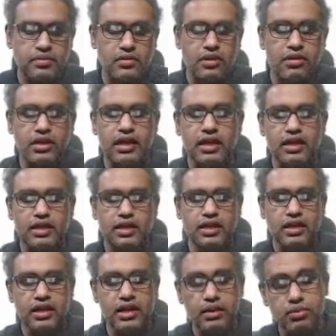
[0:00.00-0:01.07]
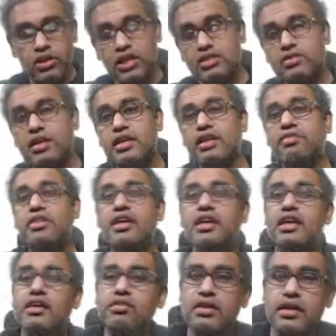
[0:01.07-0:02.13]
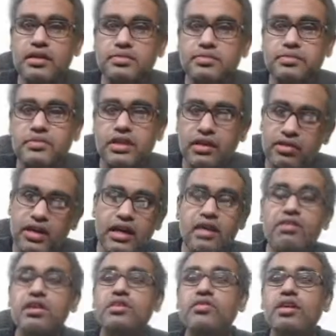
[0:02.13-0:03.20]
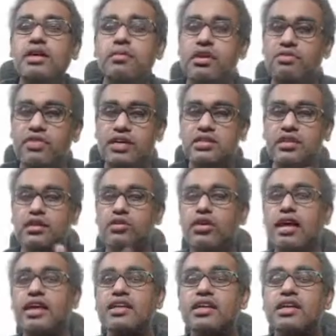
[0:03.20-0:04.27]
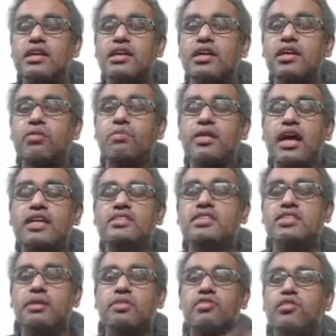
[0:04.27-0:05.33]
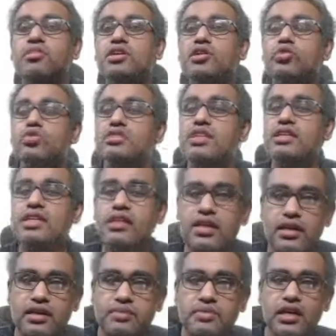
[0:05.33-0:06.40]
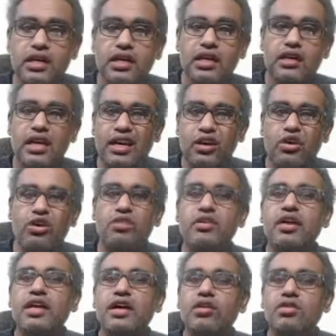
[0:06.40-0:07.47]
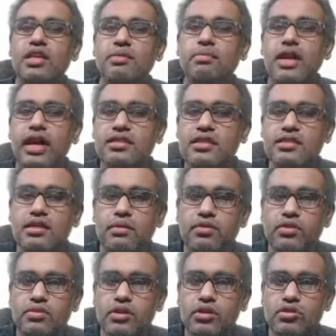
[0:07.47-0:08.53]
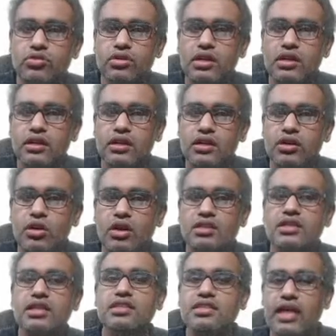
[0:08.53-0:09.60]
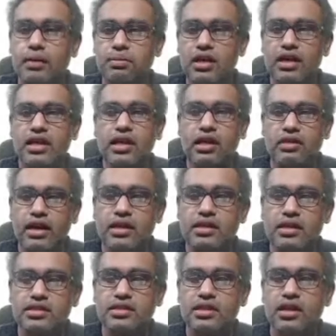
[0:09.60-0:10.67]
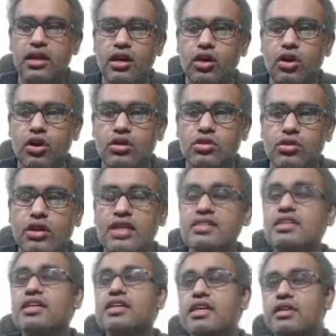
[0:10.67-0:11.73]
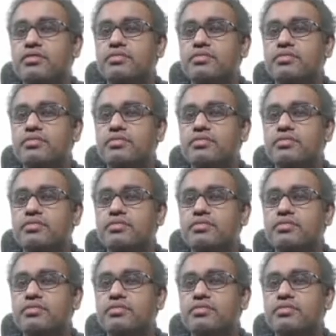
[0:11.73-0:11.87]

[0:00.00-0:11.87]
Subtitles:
Okay, mnemonics will definitely work over here. But first look at the branches coming from the roots and the trunk. You can look over here on the branches coming from the root, dorsal scapular nerve, and this is the long thoracic nerve.